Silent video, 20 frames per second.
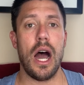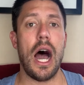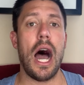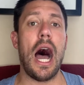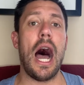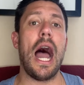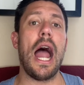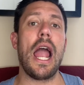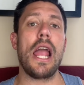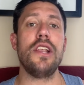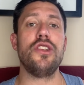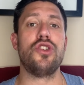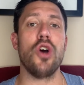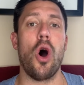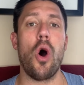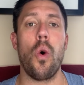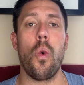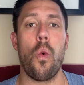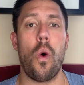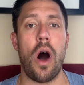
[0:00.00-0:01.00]
I
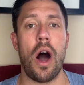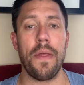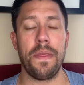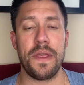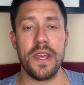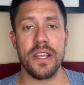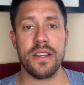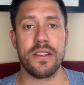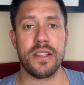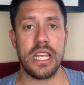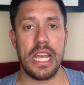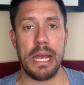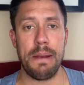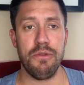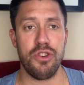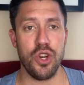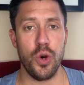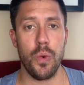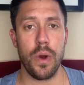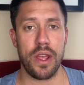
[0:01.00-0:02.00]
don't want this
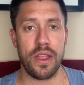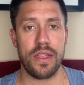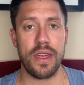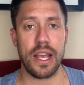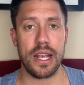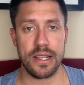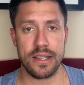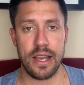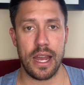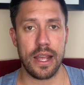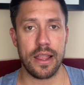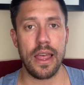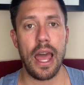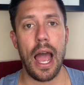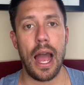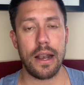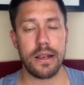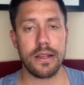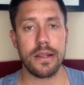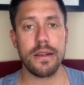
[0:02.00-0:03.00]
team doing things like
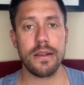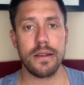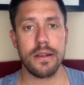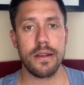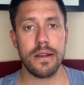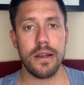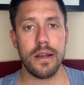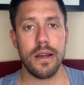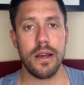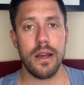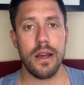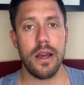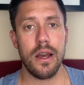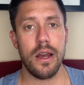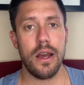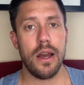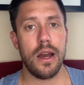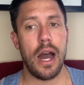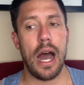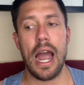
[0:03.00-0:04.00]
that.
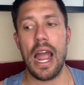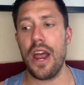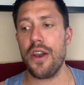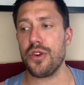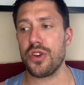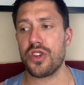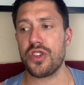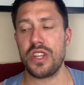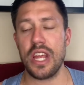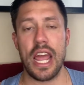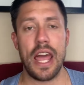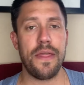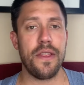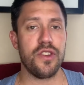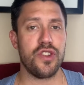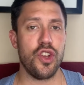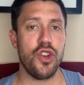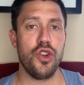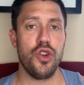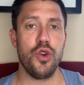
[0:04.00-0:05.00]
I understand
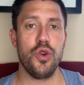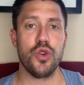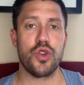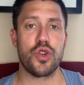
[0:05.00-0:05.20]
there's a new